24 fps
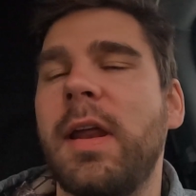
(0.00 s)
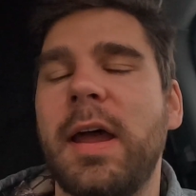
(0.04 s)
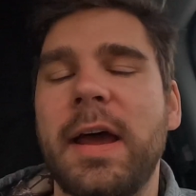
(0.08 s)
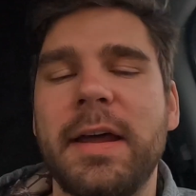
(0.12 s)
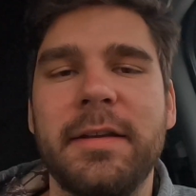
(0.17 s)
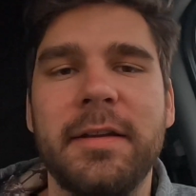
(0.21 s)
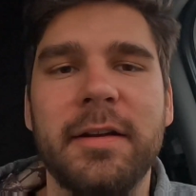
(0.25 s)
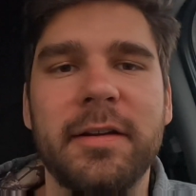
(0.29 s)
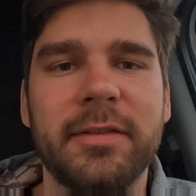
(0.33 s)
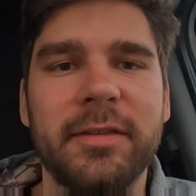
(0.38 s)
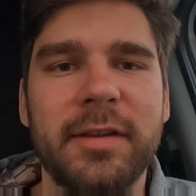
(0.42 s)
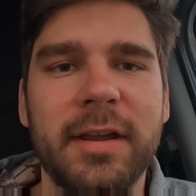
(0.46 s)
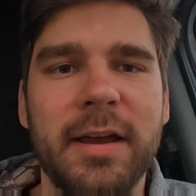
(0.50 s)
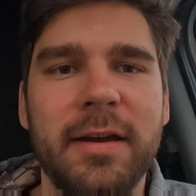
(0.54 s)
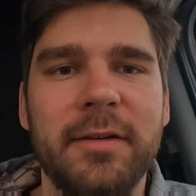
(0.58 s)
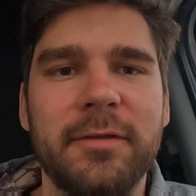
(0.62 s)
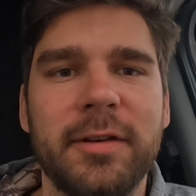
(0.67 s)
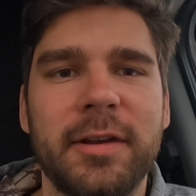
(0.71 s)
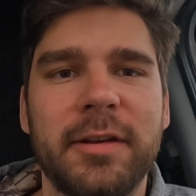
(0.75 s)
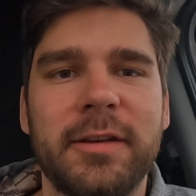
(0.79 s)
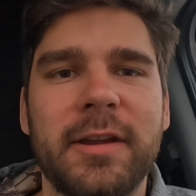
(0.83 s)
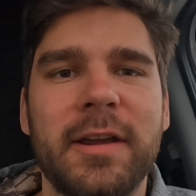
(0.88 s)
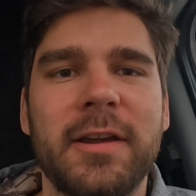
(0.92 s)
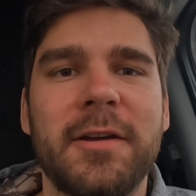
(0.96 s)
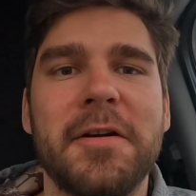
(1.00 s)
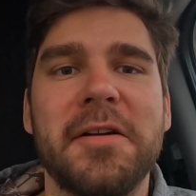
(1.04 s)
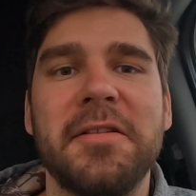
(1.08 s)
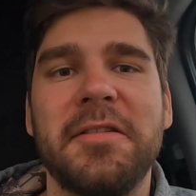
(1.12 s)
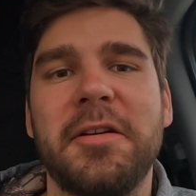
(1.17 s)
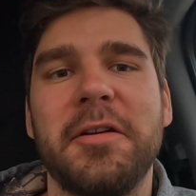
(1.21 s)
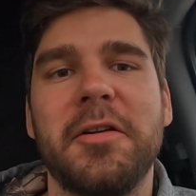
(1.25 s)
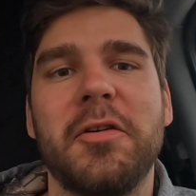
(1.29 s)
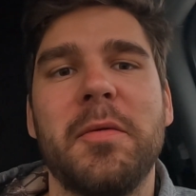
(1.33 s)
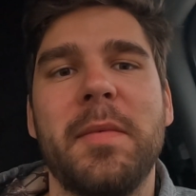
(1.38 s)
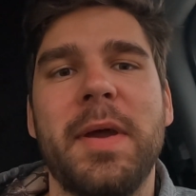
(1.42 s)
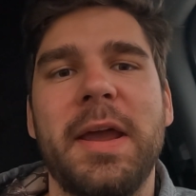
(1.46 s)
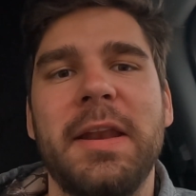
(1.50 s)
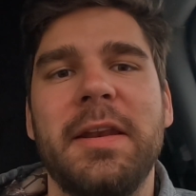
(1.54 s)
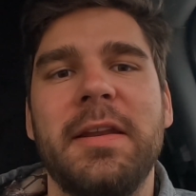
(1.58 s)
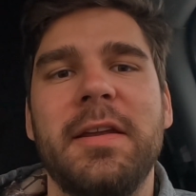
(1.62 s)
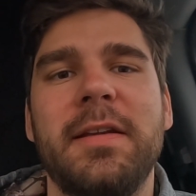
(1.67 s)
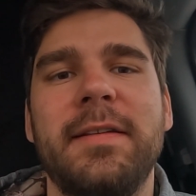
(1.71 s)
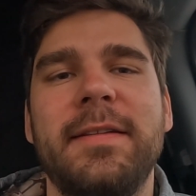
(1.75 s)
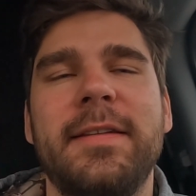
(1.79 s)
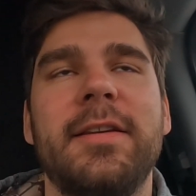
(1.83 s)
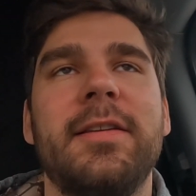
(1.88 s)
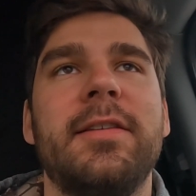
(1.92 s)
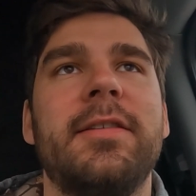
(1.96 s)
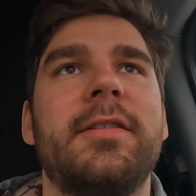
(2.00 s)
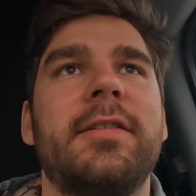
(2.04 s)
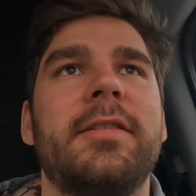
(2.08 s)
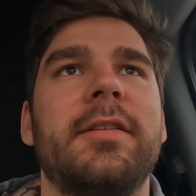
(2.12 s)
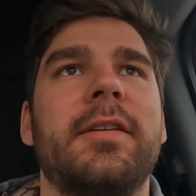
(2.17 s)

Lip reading: other stuff that I got recommended is